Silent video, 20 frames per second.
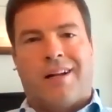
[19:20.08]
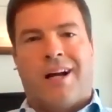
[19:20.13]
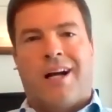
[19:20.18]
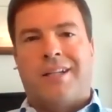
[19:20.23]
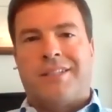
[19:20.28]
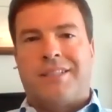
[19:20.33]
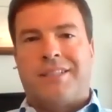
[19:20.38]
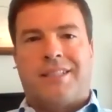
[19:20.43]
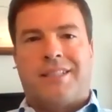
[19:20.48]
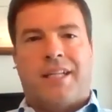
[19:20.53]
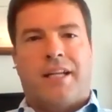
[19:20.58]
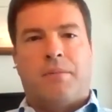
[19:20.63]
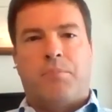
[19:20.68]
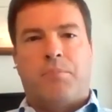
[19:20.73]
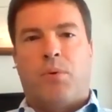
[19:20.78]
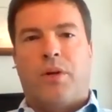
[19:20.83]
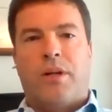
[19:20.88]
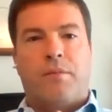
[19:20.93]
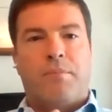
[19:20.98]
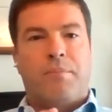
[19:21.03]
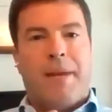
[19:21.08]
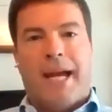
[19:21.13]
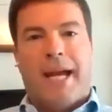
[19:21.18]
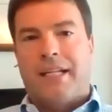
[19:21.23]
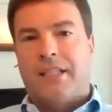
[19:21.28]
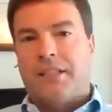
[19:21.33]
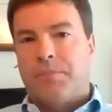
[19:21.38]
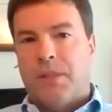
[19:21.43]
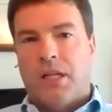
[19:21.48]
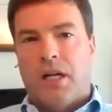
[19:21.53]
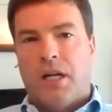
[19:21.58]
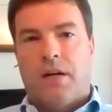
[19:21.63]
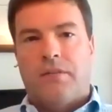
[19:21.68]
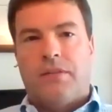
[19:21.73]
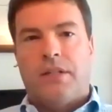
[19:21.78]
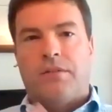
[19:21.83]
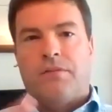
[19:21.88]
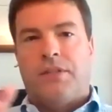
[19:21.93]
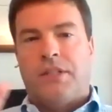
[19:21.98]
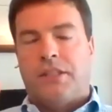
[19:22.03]
technology standpoint of management
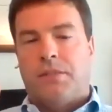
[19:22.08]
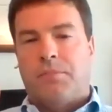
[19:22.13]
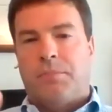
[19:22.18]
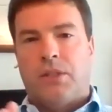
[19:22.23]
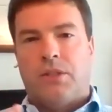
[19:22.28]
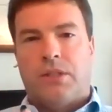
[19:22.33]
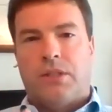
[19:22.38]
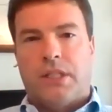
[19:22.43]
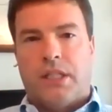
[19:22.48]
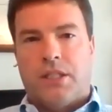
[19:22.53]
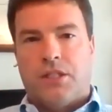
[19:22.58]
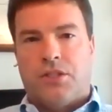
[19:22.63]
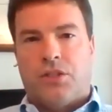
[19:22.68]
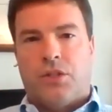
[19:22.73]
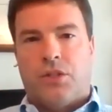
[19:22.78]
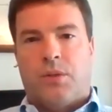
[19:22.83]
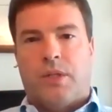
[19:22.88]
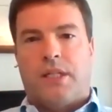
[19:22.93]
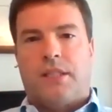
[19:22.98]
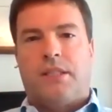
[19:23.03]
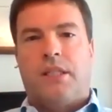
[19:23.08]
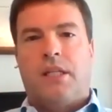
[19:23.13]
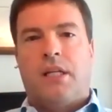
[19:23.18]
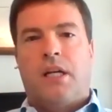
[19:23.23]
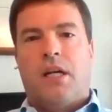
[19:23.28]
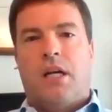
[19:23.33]
of it, visibility into it.